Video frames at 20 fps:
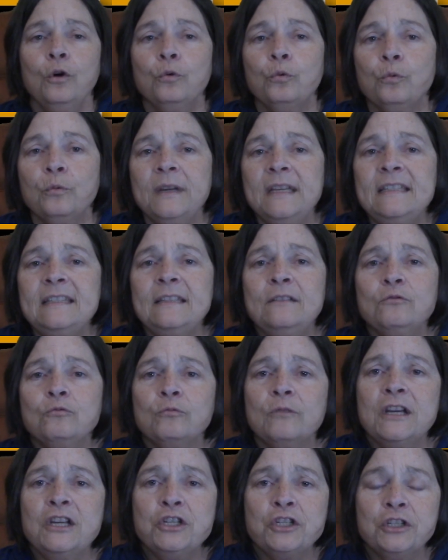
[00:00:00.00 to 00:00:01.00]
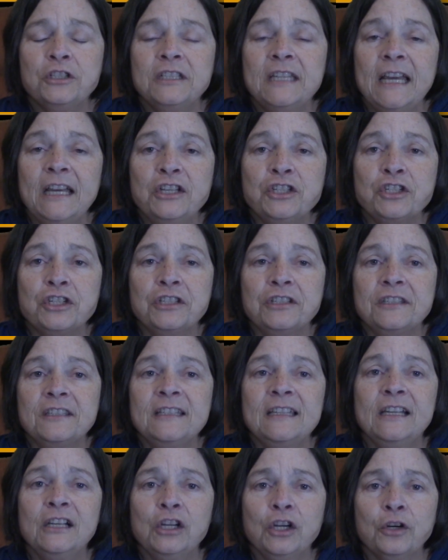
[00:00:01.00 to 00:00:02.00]
Recent racial
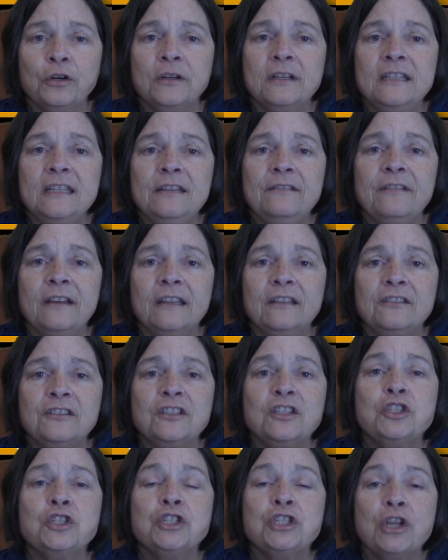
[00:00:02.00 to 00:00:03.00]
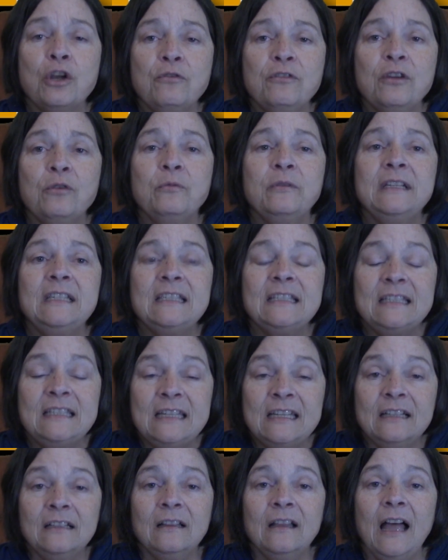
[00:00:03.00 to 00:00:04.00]
tensions in current events show that we
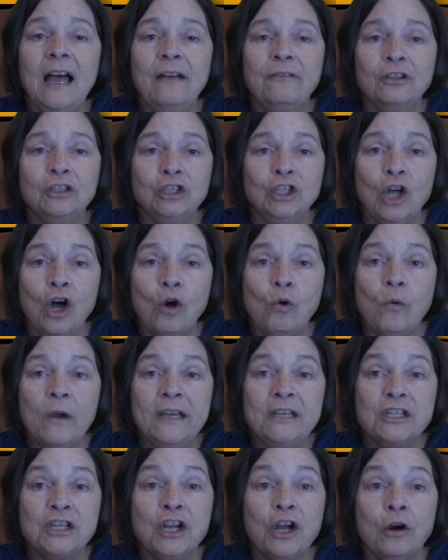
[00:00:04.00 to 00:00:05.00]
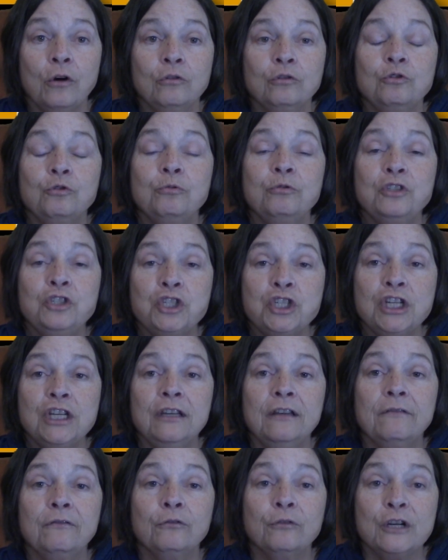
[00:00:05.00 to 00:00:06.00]
still have a long way to go to
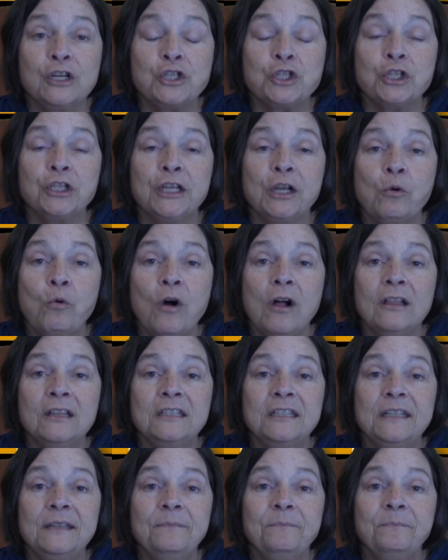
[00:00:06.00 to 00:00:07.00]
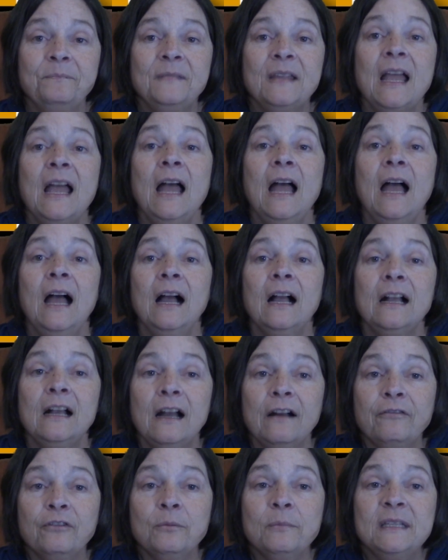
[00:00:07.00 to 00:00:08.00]
achieve racial equality.
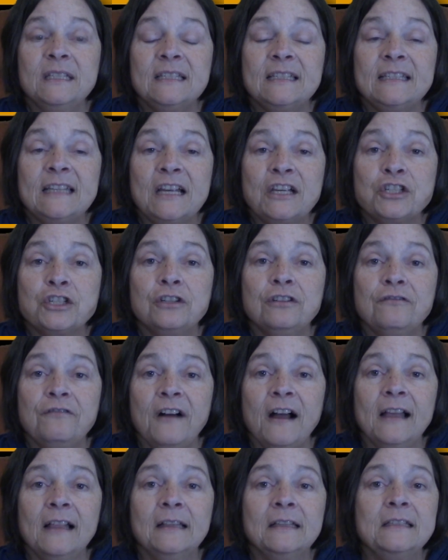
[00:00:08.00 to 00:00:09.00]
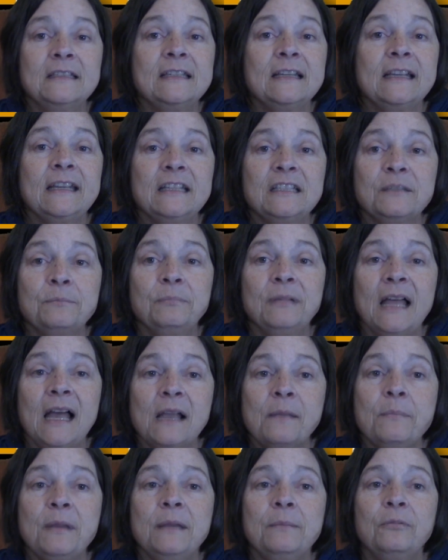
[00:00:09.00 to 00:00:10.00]
Government-sanctioned violence against
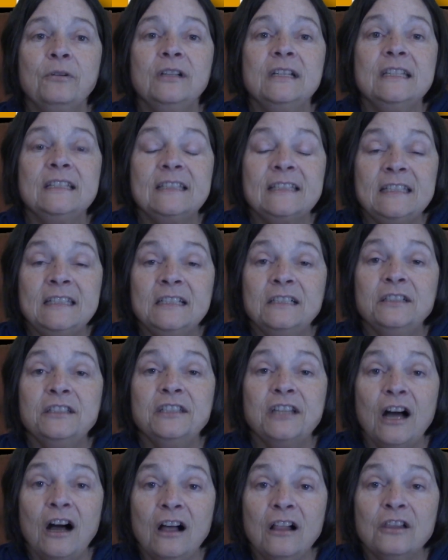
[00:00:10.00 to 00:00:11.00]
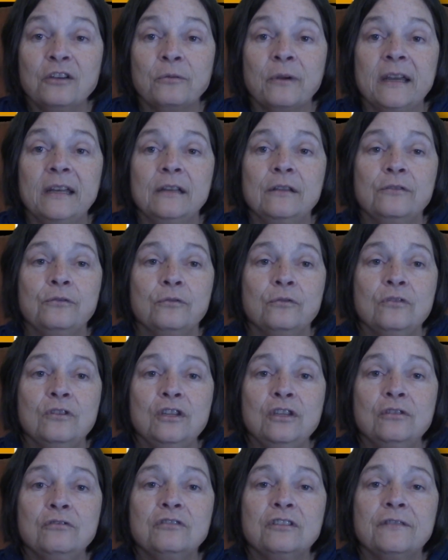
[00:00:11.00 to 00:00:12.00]
black people is still tolerated through the
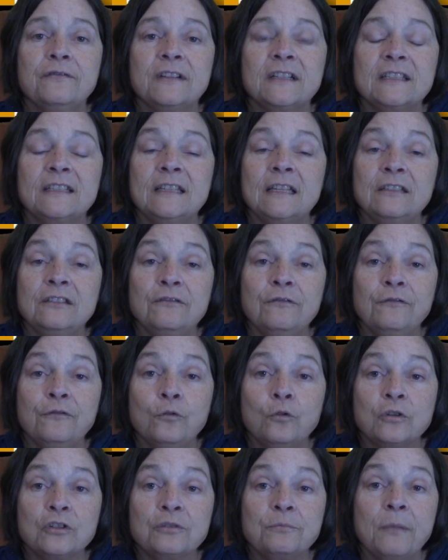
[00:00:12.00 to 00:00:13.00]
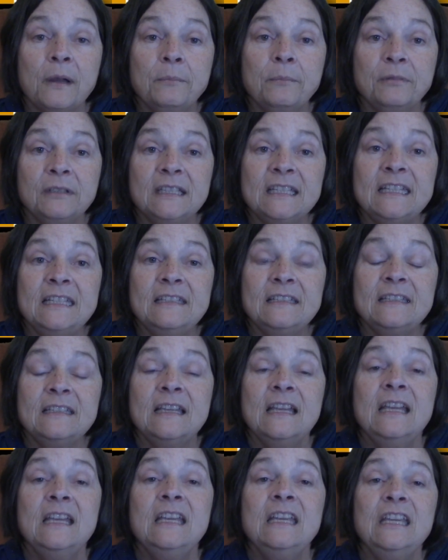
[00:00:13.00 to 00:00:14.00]
use of excessive force by police
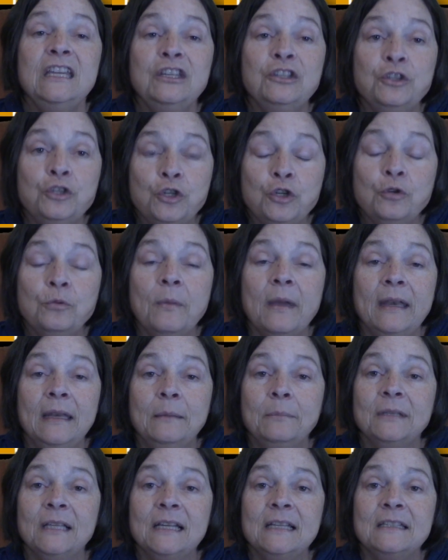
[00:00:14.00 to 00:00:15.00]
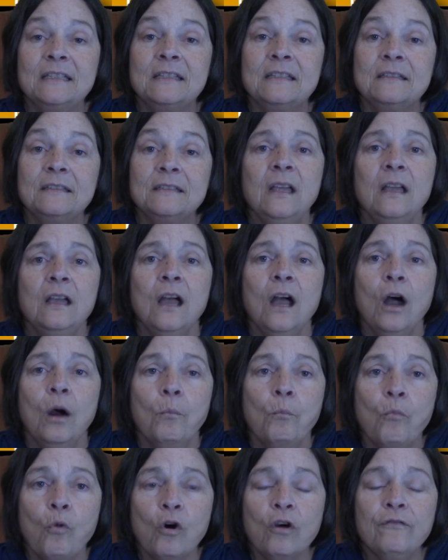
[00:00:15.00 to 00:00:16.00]
in too many places.
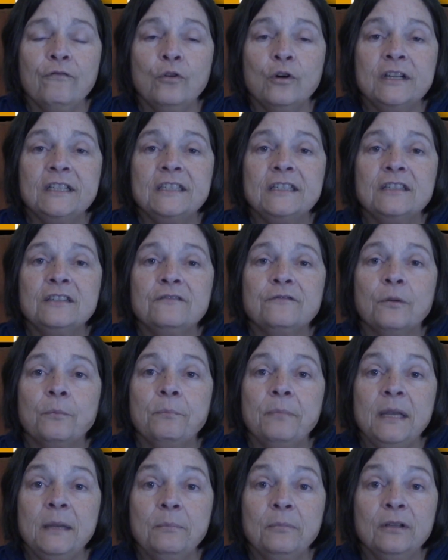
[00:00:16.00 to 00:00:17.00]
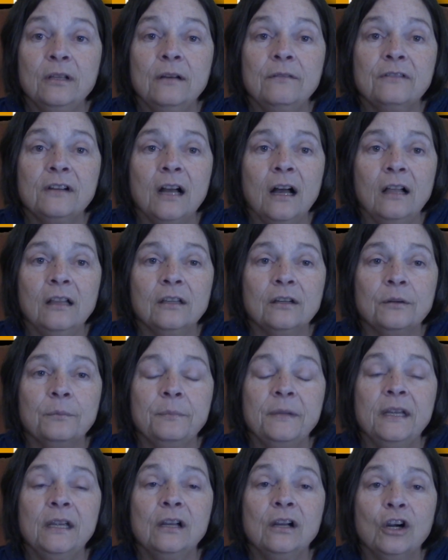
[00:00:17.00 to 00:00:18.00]
More voices from people of color
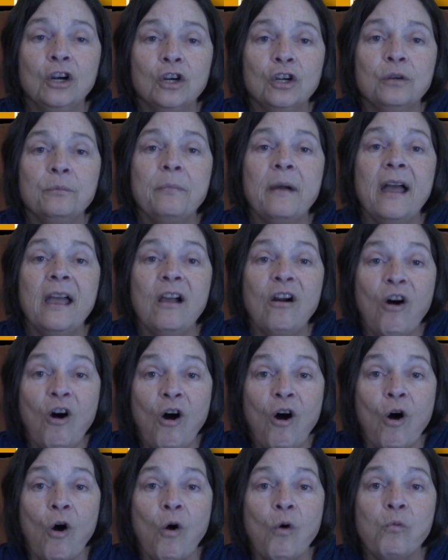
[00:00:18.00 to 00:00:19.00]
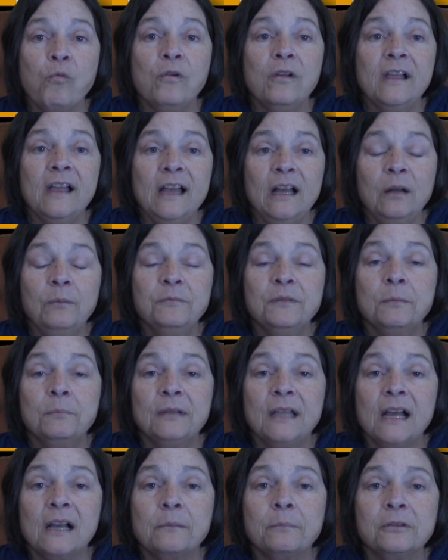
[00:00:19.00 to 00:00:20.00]
being heard by all will help the
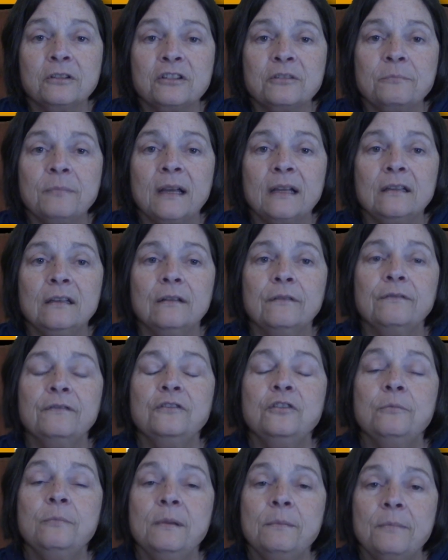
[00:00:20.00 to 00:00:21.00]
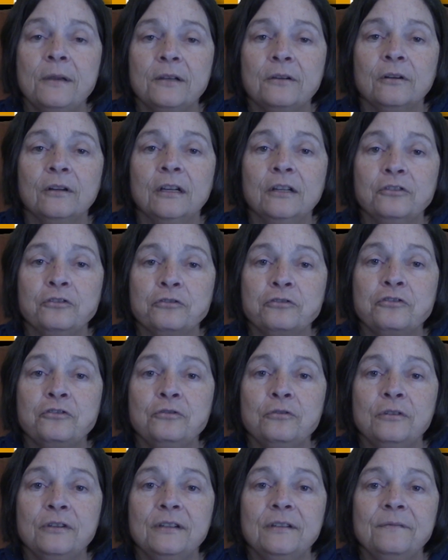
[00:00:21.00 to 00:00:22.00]
black perspective to be better
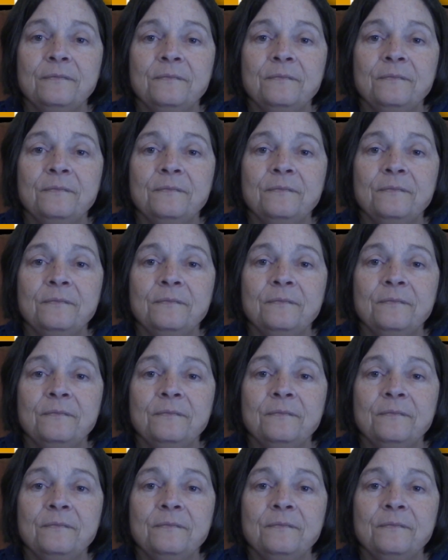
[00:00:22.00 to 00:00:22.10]
understood.